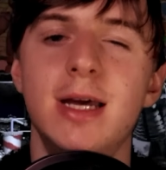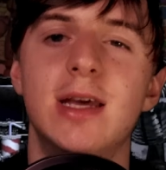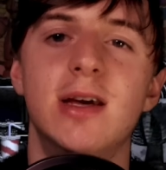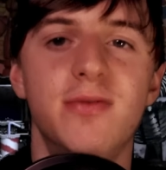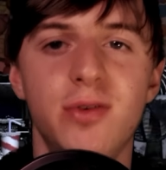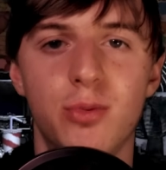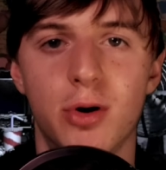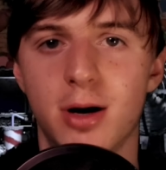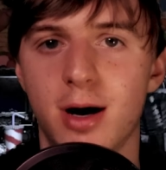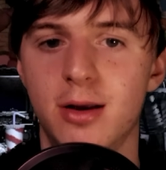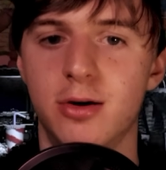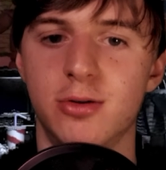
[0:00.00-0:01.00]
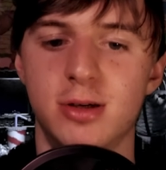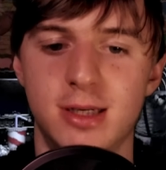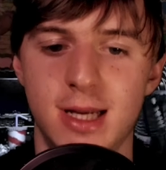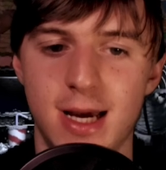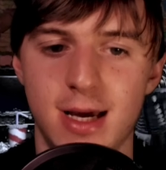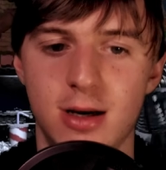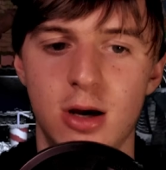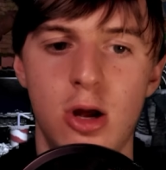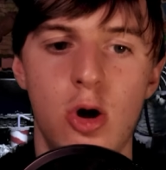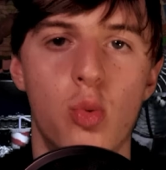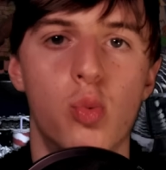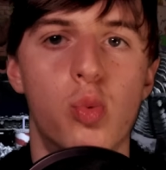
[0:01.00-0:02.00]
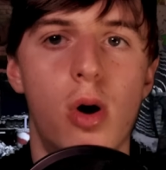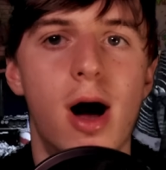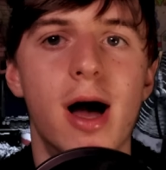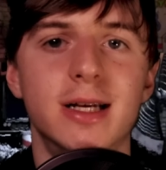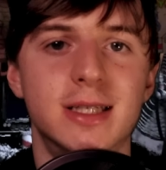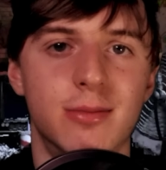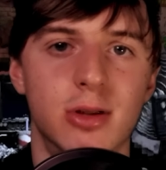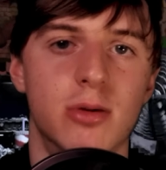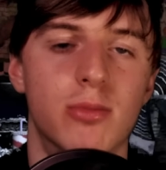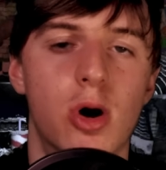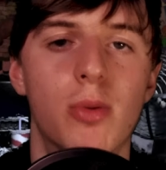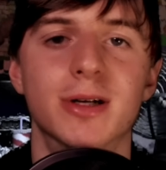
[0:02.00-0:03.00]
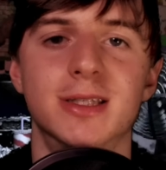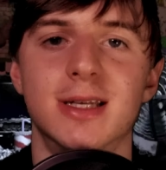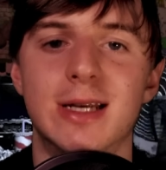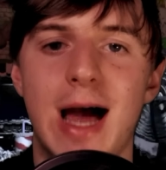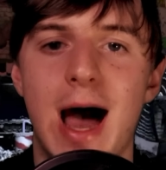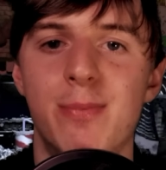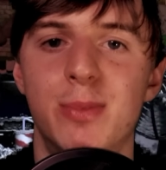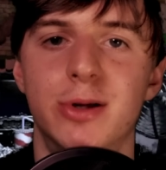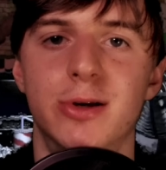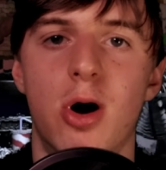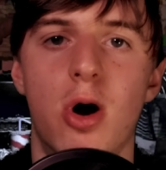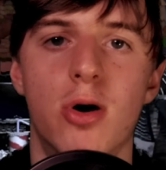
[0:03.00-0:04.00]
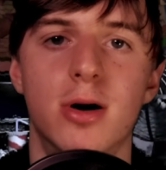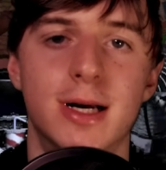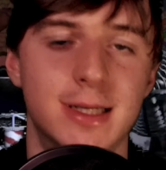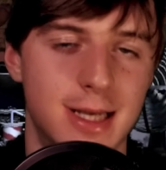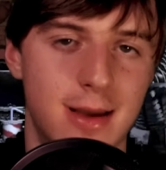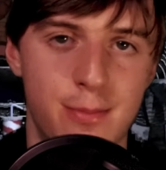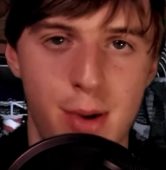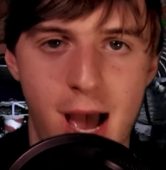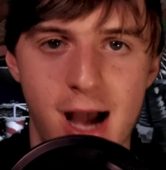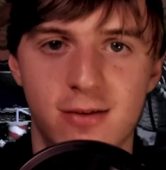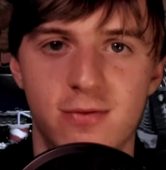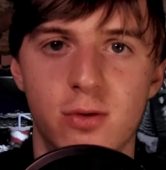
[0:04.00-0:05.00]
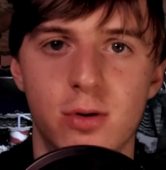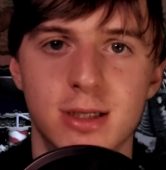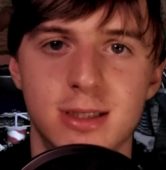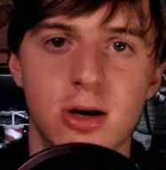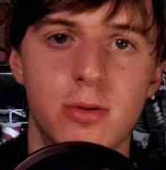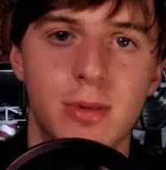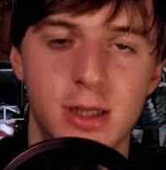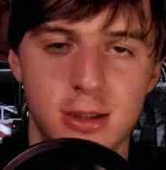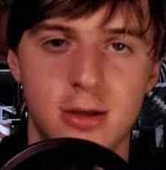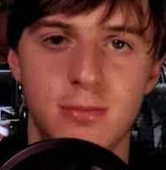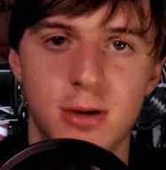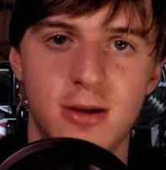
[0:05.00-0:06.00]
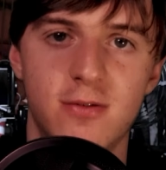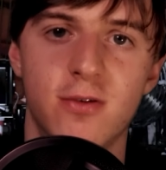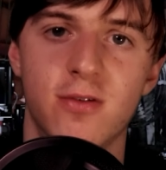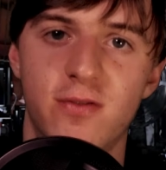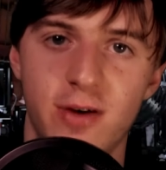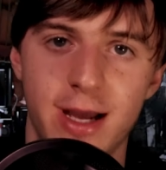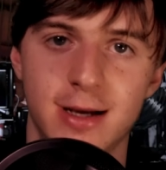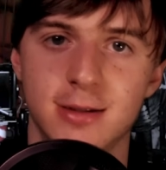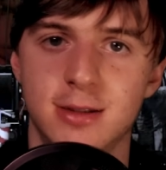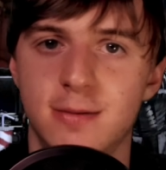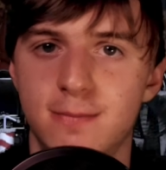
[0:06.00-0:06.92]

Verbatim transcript: if you want to understand why some of the moments that happen are as impactful as they're meant to be for fans.